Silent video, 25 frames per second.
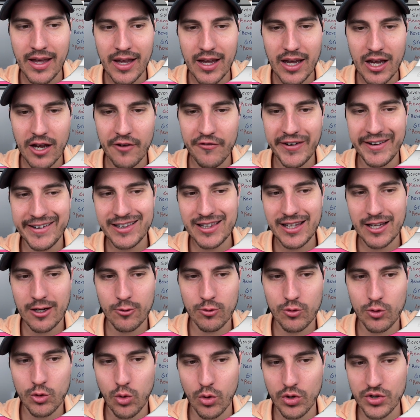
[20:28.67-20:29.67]
If
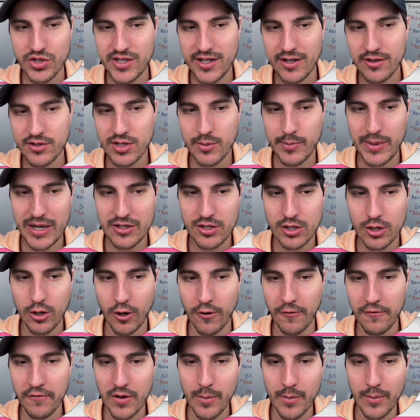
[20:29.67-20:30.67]
anything, Corsair is about to go
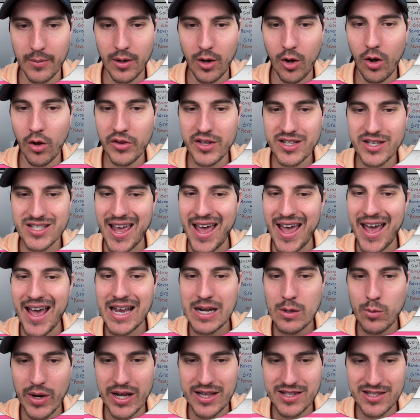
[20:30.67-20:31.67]
from all these
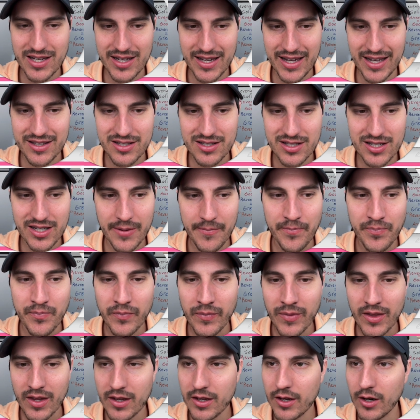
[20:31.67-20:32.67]
headwinds against it,
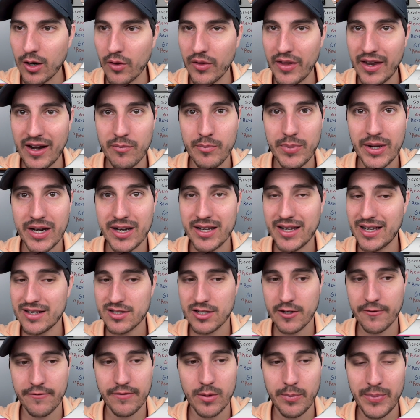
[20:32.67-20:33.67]
you know, that have been against
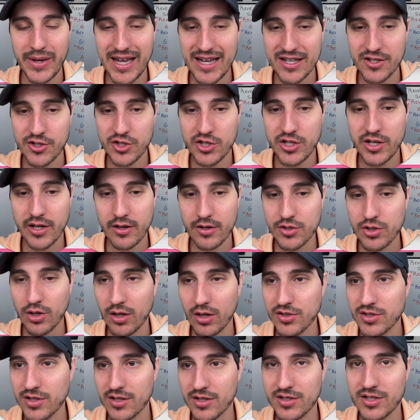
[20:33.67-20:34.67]
it for the past year, to all of
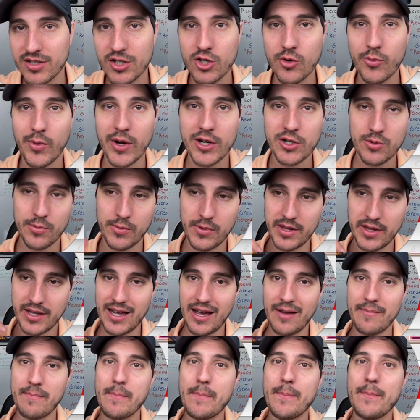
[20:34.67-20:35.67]
a sudden a situation where they
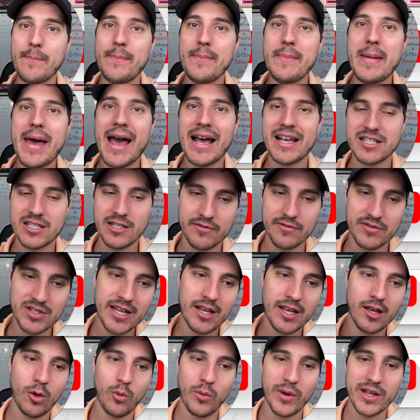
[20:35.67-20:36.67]
got massive
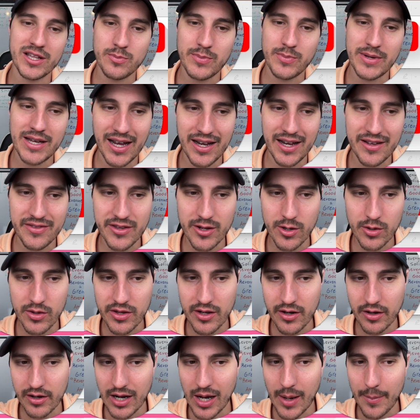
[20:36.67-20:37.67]
tailwinds behind
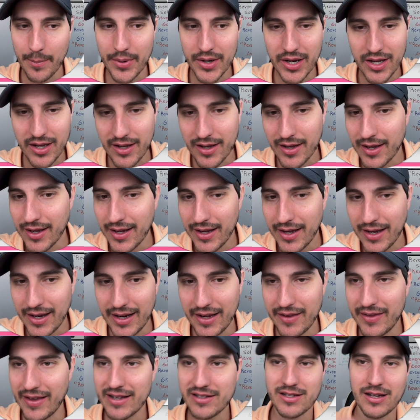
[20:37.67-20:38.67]
their company,
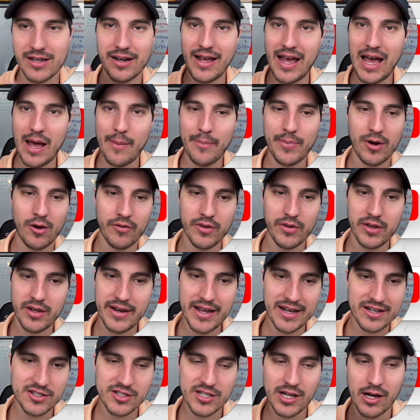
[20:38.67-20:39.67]
and that's going to happen over the
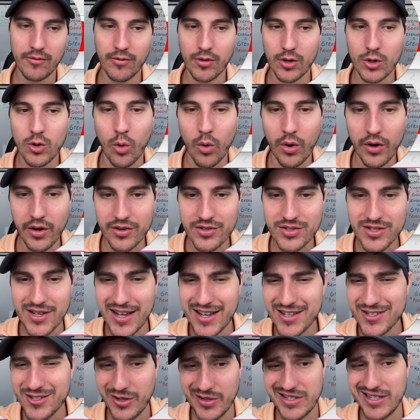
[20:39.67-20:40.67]
next several quarters.
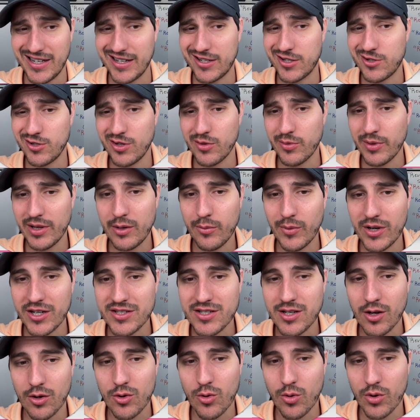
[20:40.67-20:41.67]
So it's like, do you really want to
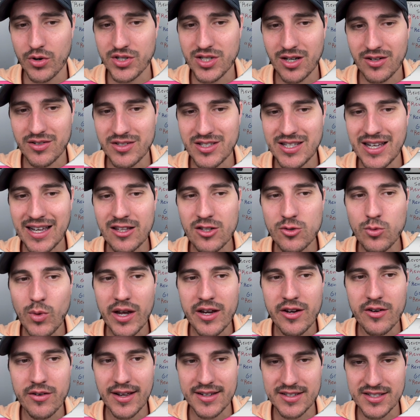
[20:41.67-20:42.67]
sell Corsair? And so that's why
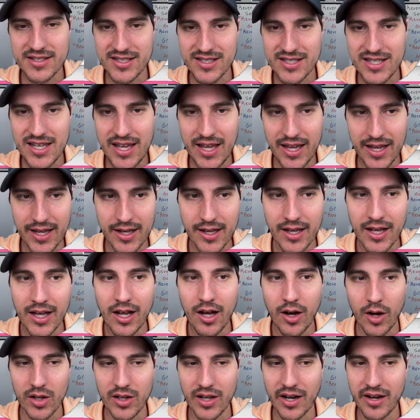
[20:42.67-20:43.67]
you're not seeing
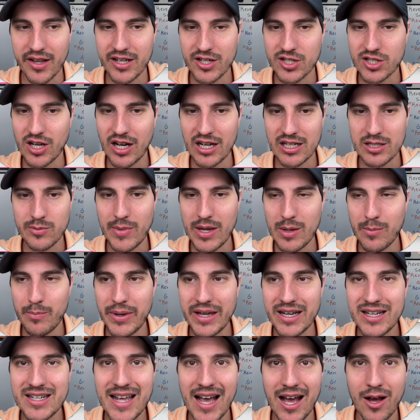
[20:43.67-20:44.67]
a lot of these stocks make
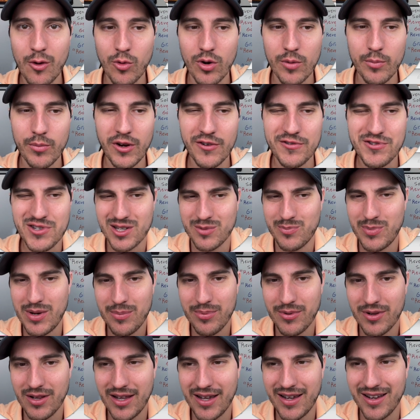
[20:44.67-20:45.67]
big downward moves, because people
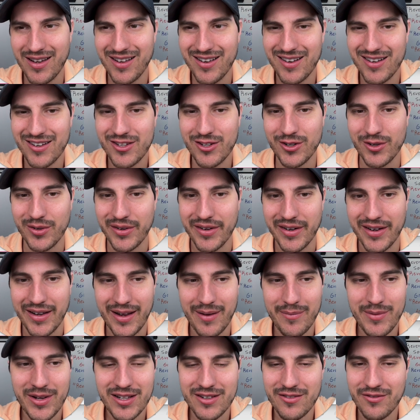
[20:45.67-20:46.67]
are like, dude,
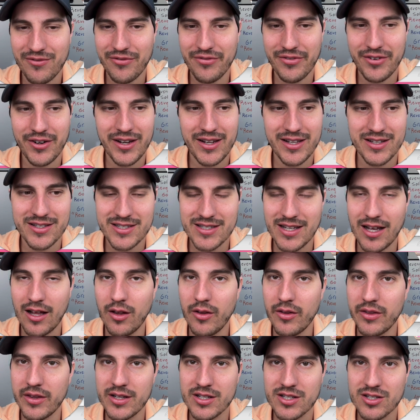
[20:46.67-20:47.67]
I'm not freaking
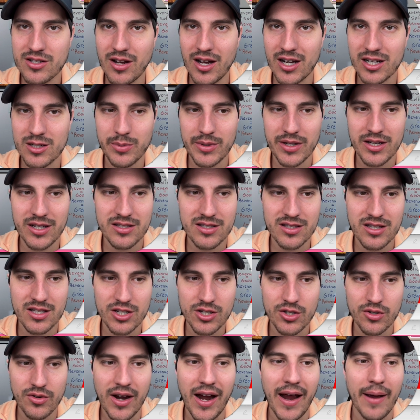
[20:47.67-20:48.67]
selling these stocks because of this
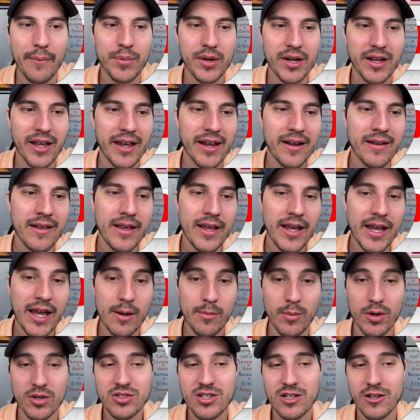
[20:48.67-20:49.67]
crap, okay? And
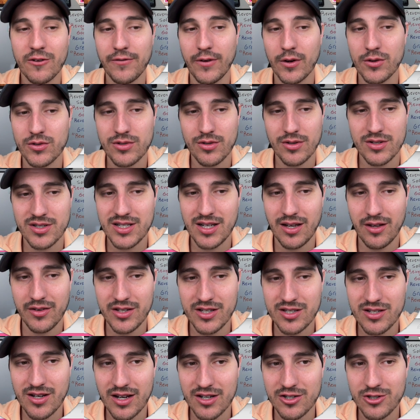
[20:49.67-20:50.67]
most of these folks aren't selling these
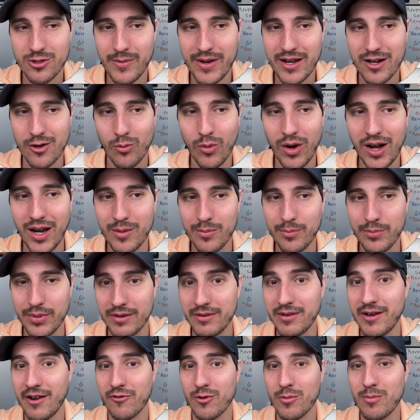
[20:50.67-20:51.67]
stocks no matter what, but
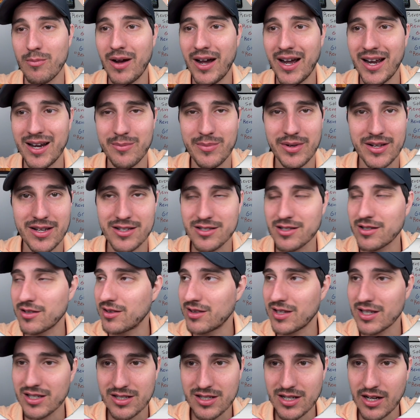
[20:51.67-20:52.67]
never mind because of
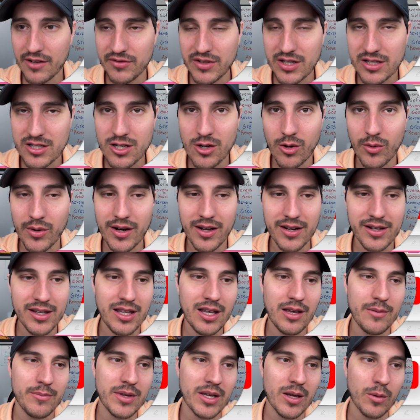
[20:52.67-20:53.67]
this stuff that's going on.
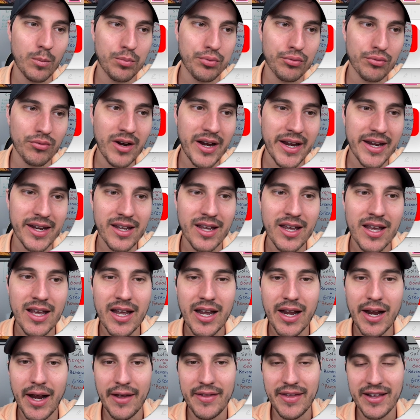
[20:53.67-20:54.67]
Give me a break.
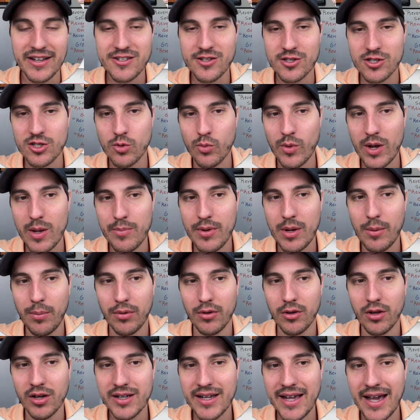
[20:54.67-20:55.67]
And that's just the way people
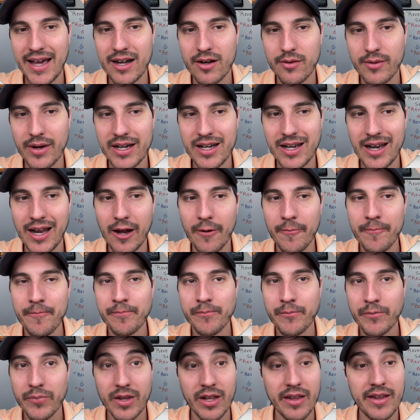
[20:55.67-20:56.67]
look at it right now,
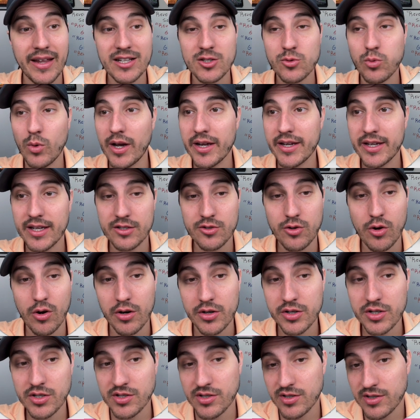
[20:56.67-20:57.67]
and that's why it gets hard
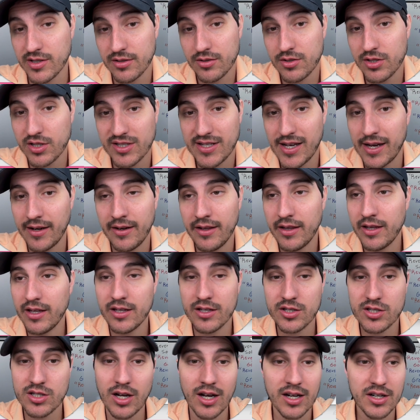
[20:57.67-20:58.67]
to send any of these
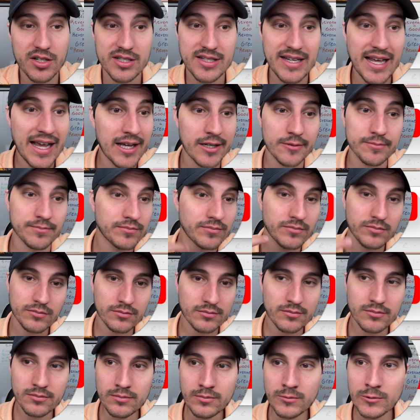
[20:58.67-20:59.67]
stocks down.
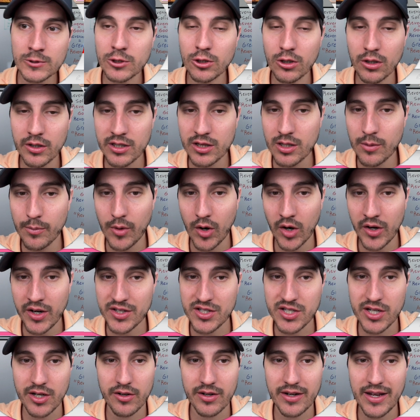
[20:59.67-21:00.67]
You look at the markets
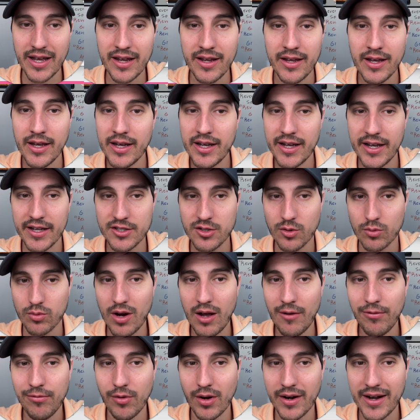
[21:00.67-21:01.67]
here today, it's a
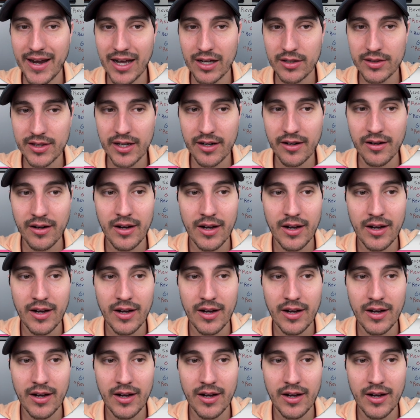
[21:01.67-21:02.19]
rough one out there,